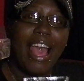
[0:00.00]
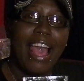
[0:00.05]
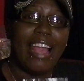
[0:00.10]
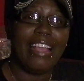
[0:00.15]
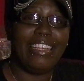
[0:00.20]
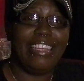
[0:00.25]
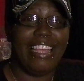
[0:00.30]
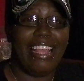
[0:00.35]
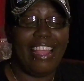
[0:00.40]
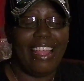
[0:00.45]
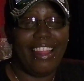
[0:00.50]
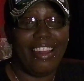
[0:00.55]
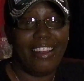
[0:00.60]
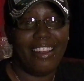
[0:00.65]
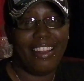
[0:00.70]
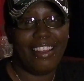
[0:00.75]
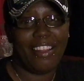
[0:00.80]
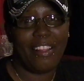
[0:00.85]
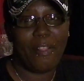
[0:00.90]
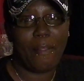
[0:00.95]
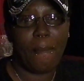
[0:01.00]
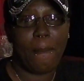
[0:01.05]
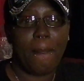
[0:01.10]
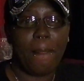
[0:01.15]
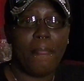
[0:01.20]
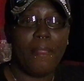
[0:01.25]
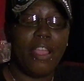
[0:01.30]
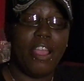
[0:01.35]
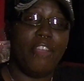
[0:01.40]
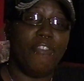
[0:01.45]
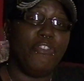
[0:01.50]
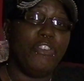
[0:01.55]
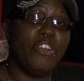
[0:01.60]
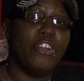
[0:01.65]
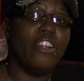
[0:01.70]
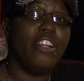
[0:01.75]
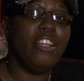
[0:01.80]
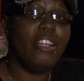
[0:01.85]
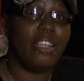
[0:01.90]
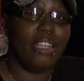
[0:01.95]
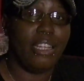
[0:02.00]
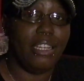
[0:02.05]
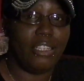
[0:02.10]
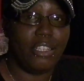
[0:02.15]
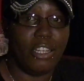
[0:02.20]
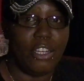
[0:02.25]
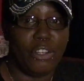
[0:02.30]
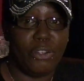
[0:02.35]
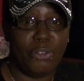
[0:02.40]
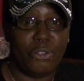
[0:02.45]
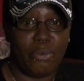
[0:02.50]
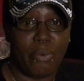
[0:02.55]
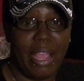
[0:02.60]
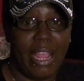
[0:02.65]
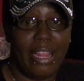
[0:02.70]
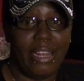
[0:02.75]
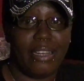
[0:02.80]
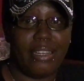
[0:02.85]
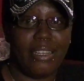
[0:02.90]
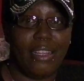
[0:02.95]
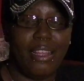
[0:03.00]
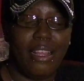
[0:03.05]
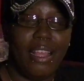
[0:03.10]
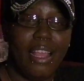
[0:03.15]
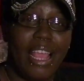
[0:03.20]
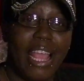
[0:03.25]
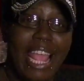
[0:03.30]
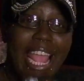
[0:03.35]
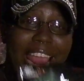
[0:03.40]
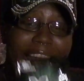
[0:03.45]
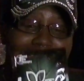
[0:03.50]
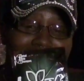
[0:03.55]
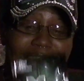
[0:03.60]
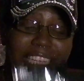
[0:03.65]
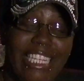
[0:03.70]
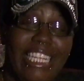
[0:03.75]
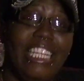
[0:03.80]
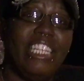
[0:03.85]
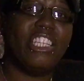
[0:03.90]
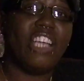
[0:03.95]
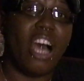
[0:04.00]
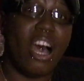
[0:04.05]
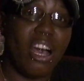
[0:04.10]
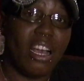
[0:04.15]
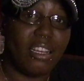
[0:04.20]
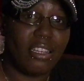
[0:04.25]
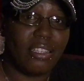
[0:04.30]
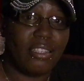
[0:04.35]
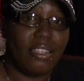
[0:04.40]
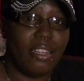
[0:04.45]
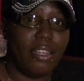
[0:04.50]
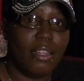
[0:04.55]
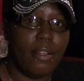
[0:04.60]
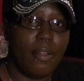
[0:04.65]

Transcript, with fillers: Again, if you're looking to lose weight and detox,